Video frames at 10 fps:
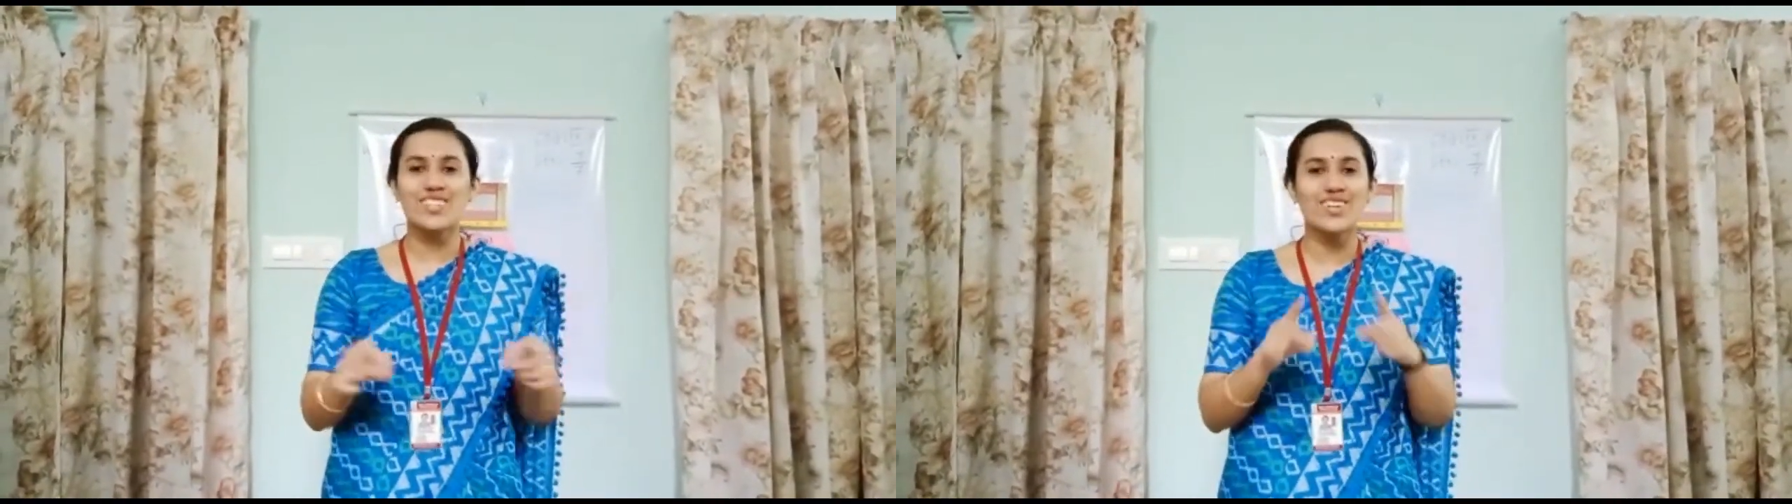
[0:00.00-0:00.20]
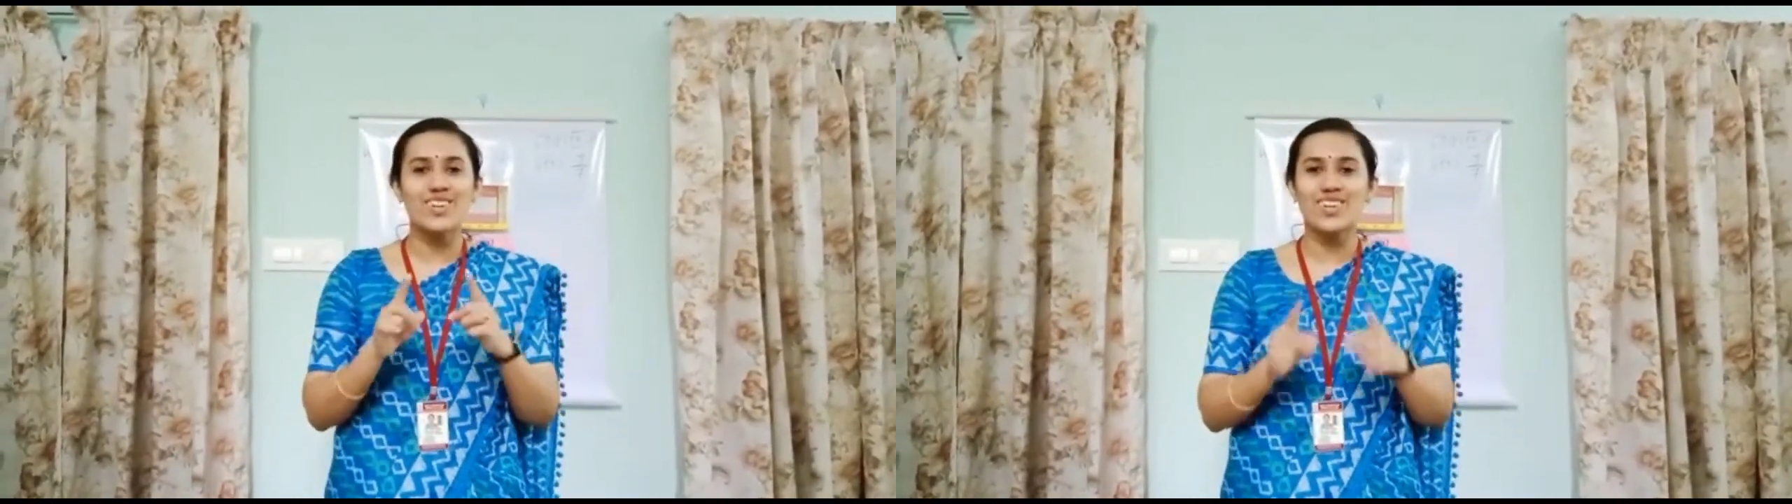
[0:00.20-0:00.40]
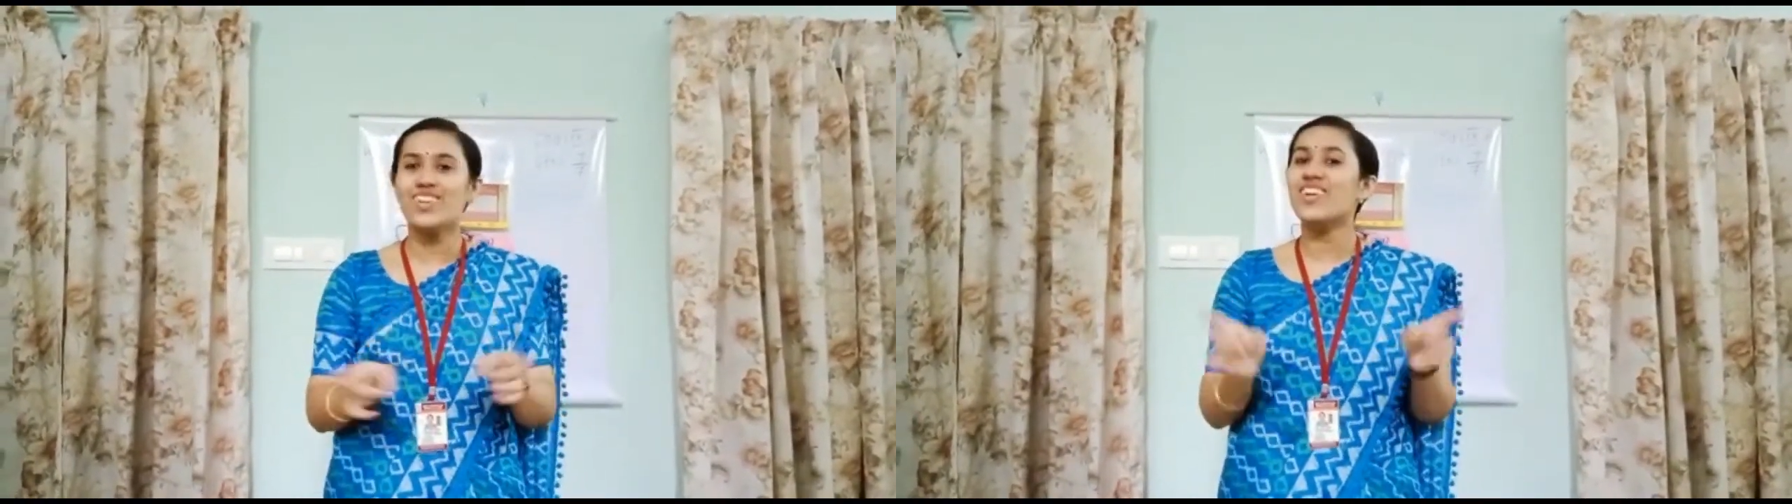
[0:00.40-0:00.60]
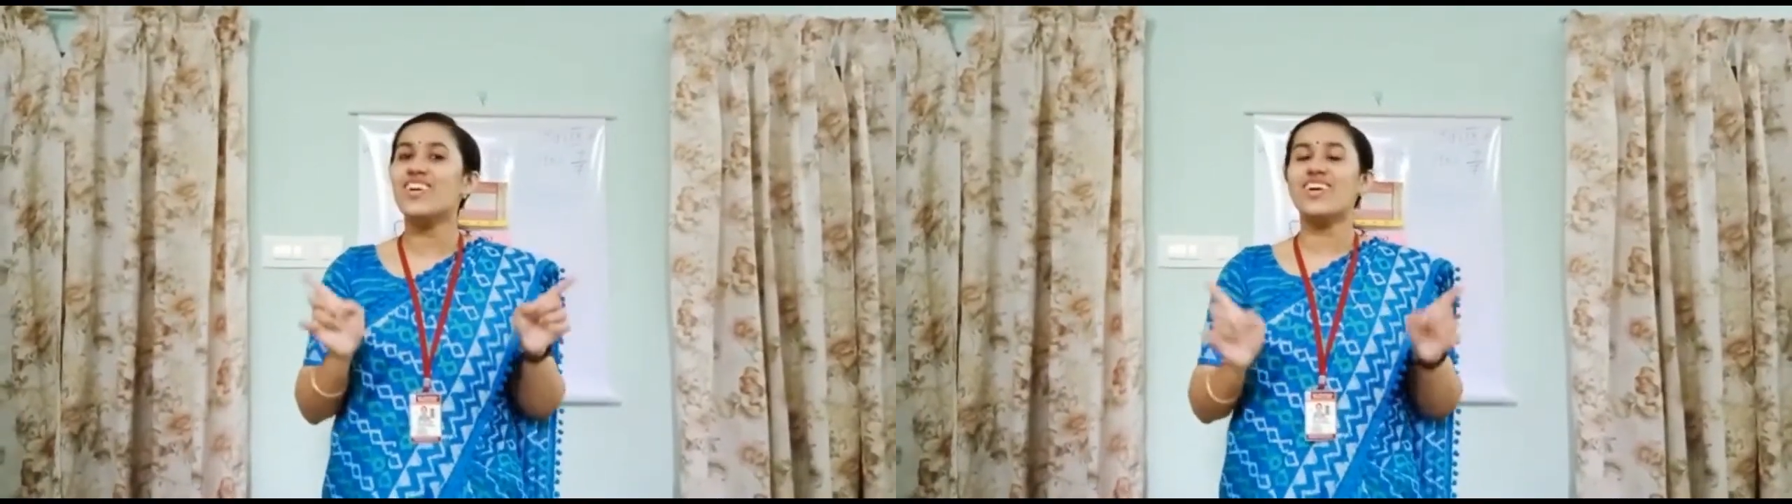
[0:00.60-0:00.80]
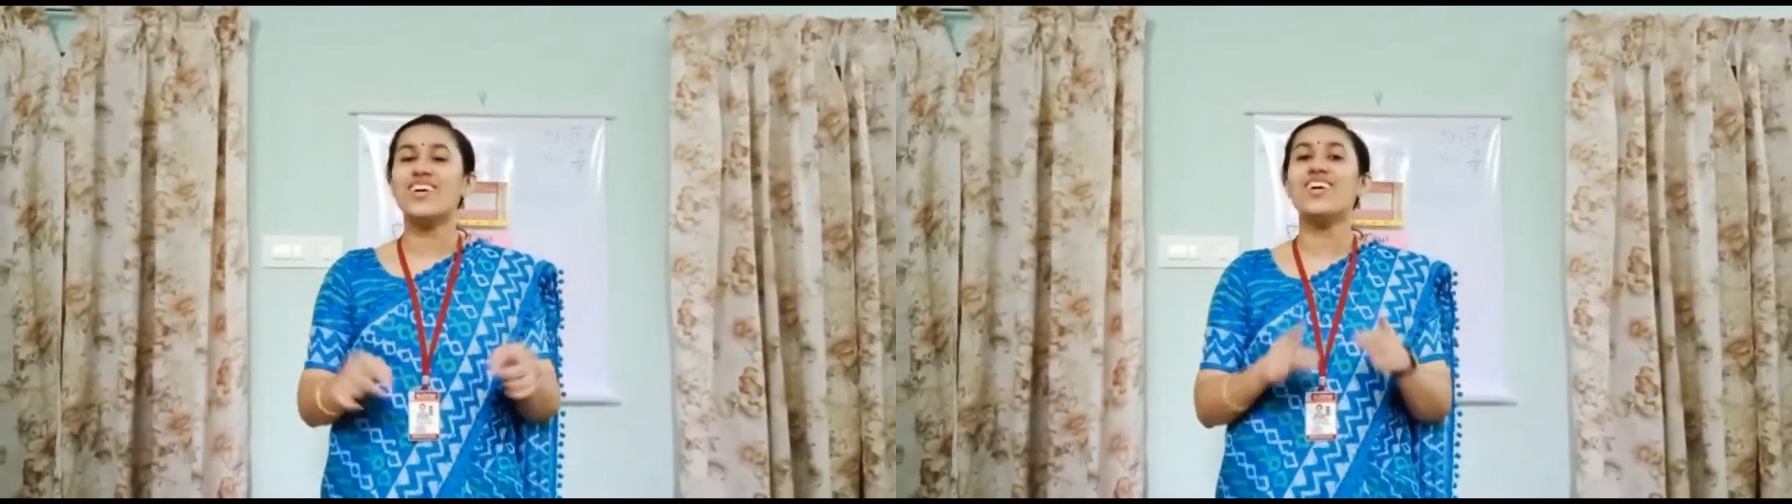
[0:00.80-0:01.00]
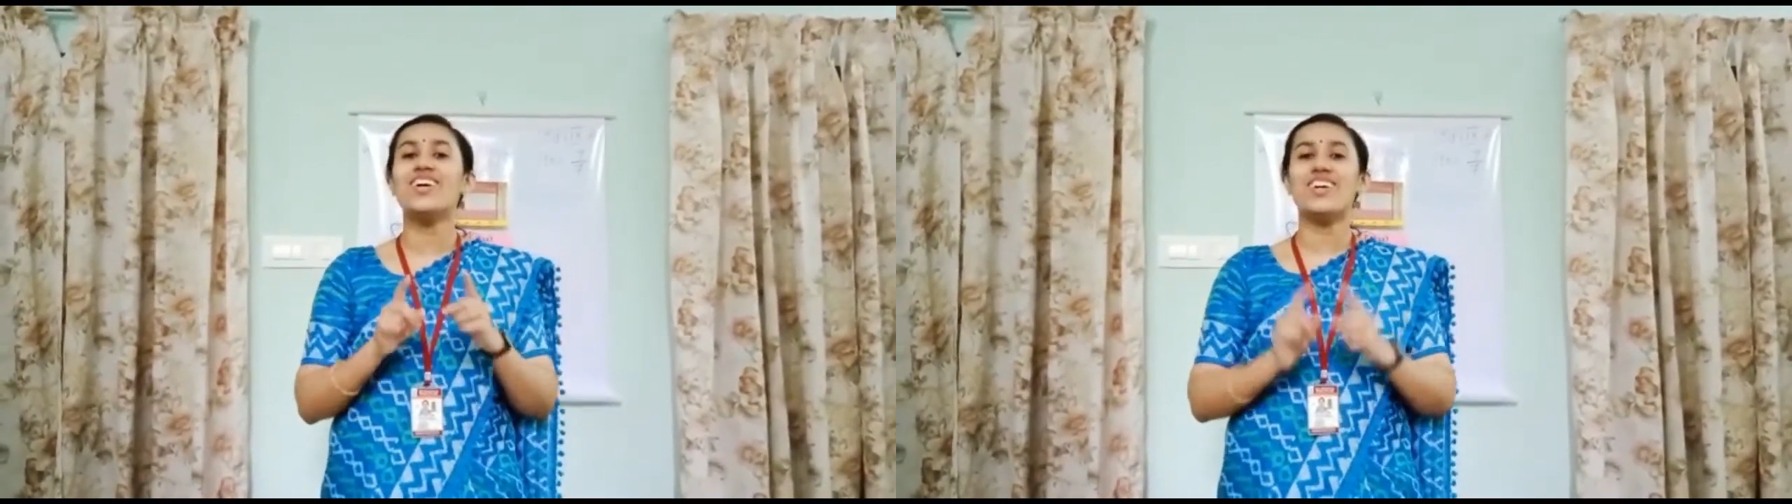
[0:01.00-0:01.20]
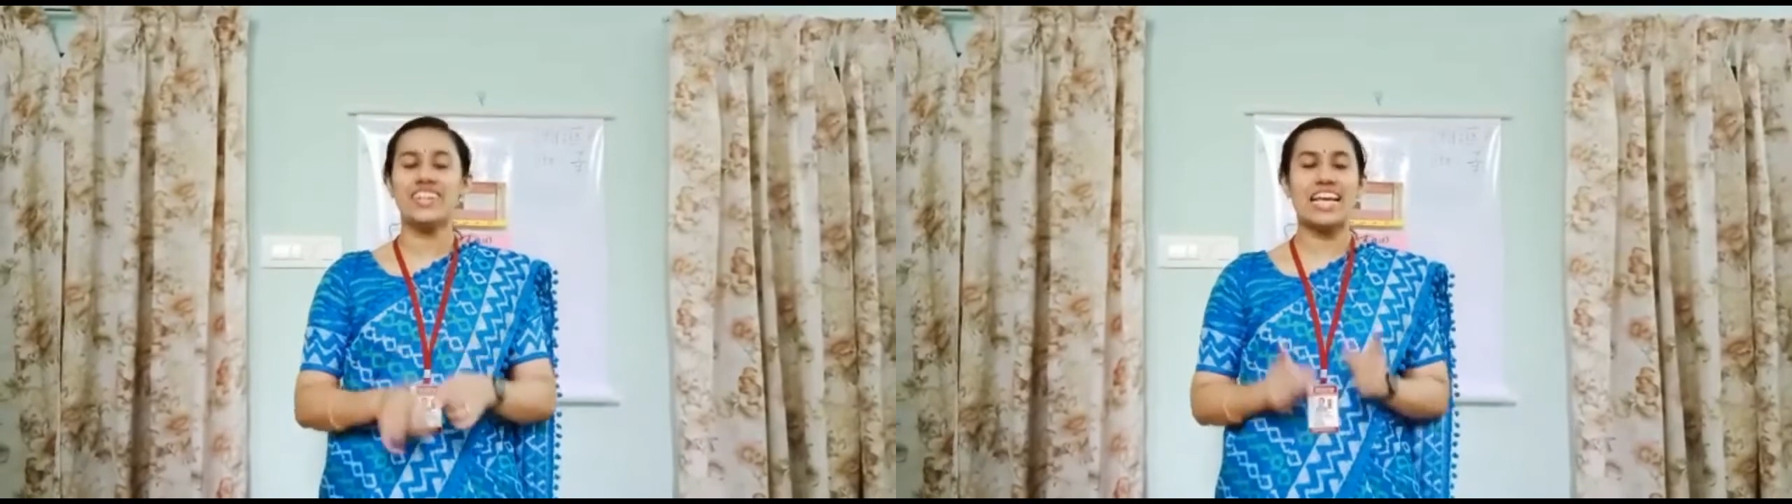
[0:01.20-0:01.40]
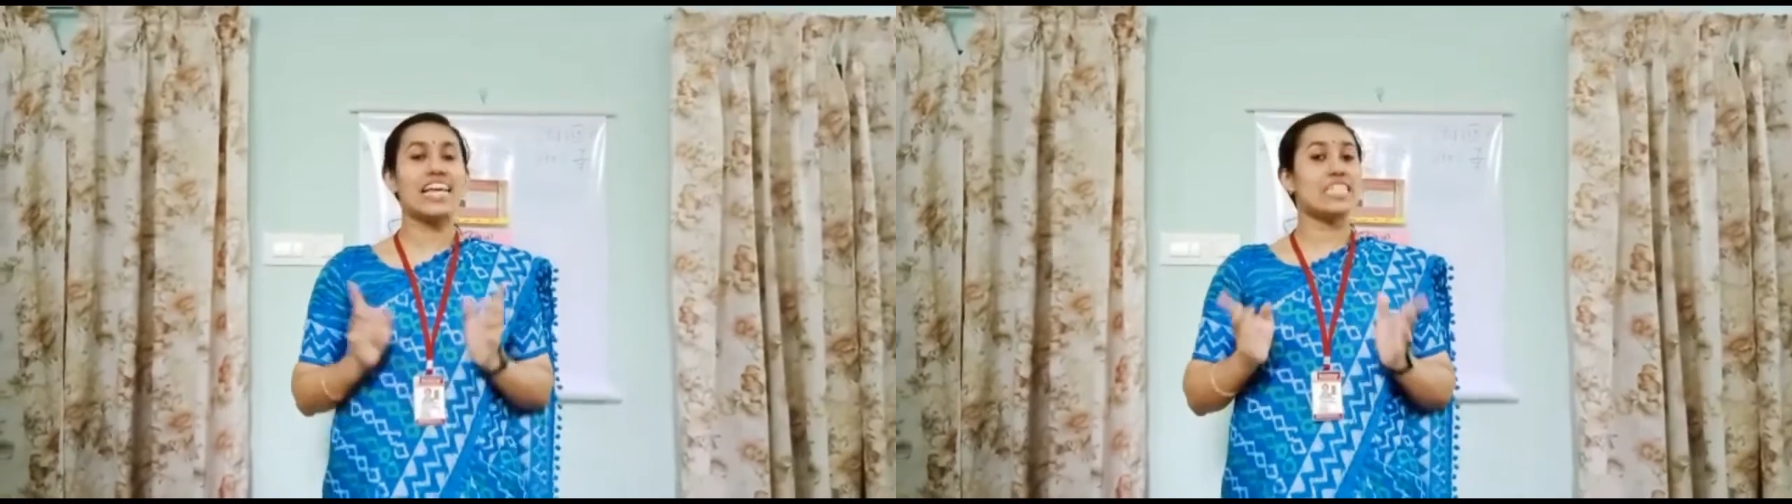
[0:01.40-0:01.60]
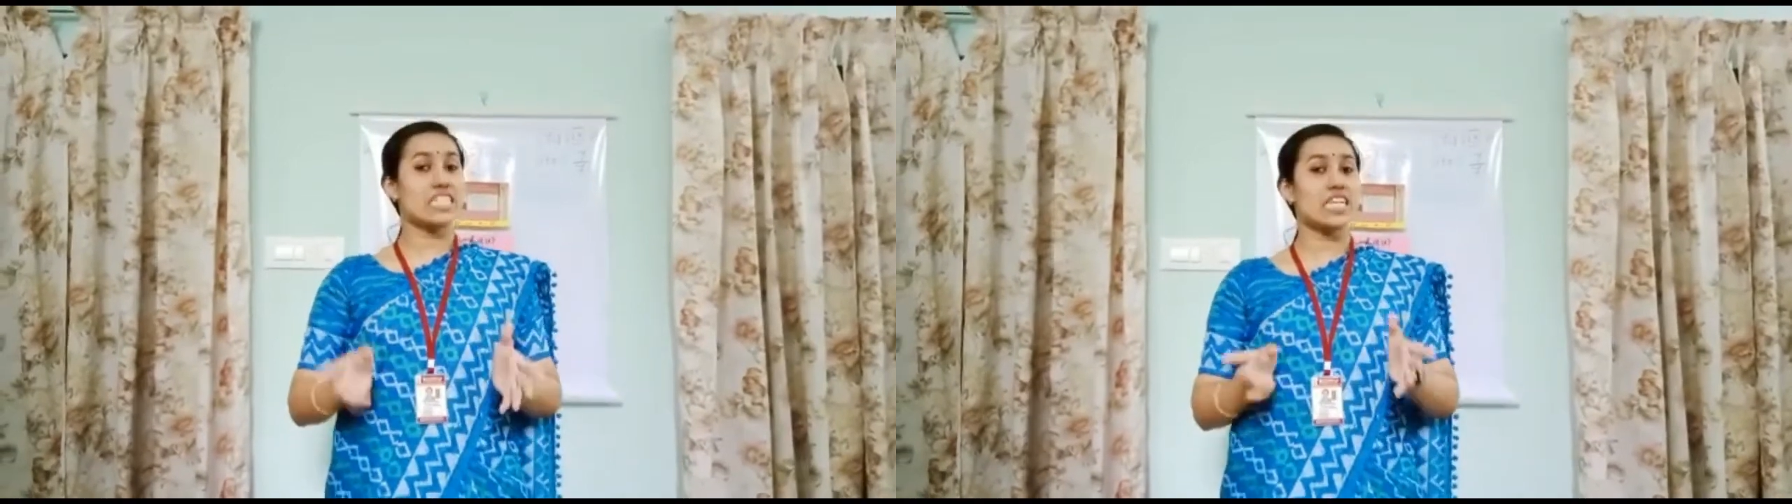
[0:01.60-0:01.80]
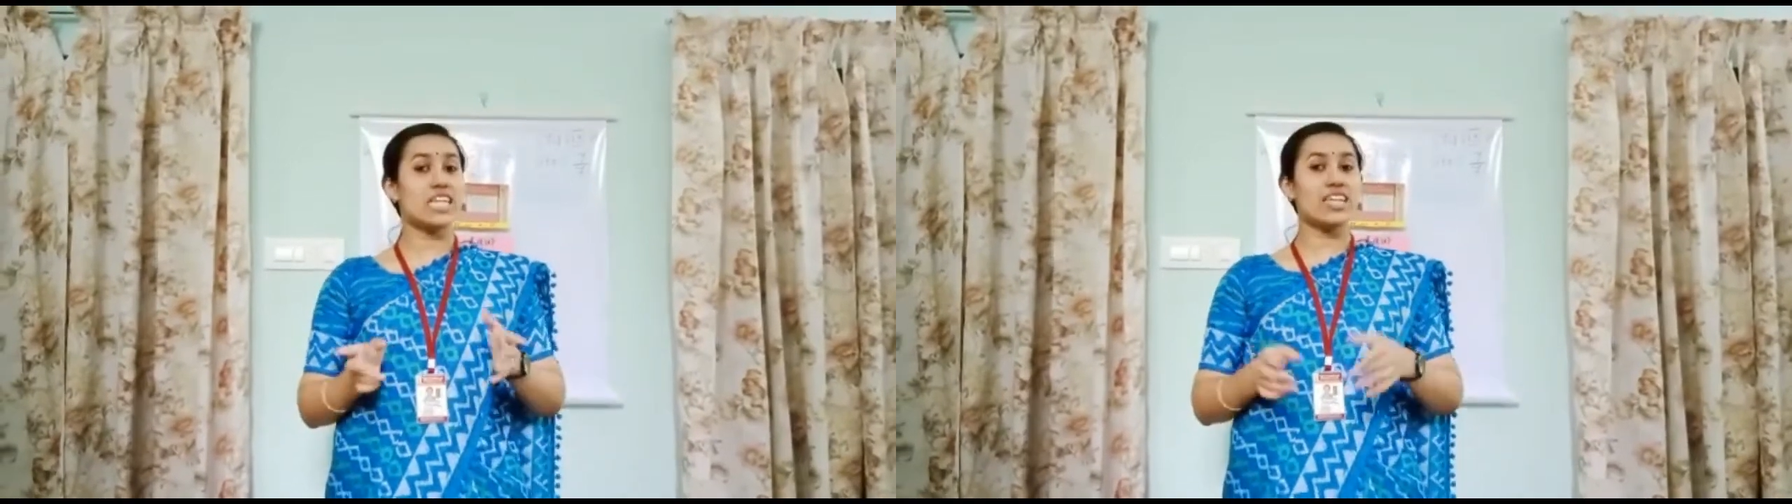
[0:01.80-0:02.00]
so,
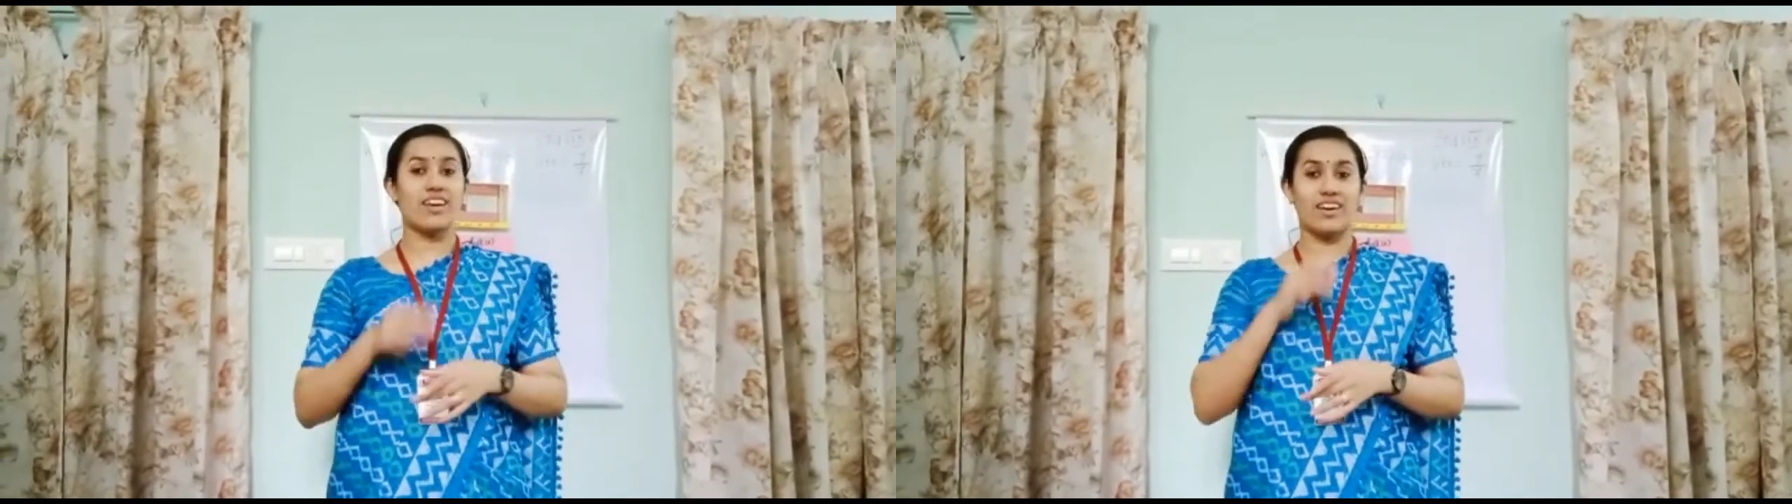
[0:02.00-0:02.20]
T,